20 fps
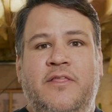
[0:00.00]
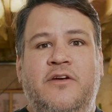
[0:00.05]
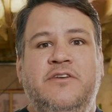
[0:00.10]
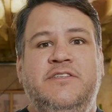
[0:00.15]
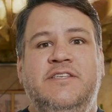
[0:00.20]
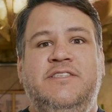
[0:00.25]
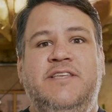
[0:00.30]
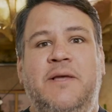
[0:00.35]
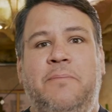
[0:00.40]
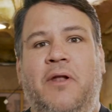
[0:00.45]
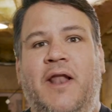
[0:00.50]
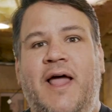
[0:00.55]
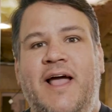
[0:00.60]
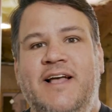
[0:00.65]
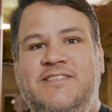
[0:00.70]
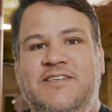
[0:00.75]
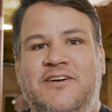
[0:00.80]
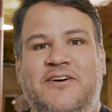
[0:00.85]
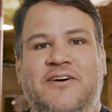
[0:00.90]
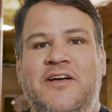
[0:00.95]
There's a simple
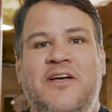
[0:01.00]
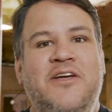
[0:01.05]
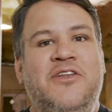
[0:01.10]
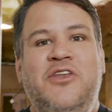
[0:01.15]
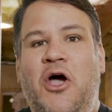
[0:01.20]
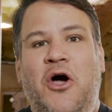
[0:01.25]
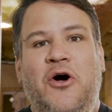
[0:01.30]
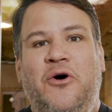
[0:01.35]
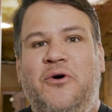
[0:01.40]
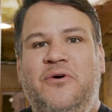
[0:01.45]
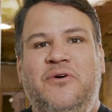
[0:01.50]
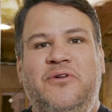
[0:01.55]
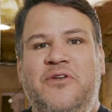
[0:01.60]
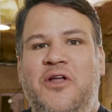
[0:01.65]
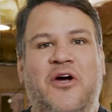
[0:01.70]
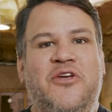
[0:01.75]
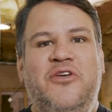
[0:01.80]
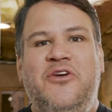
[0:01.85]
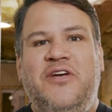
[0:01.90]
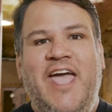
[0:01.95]
answer. No,
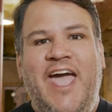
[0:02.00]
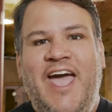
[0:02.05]
no, you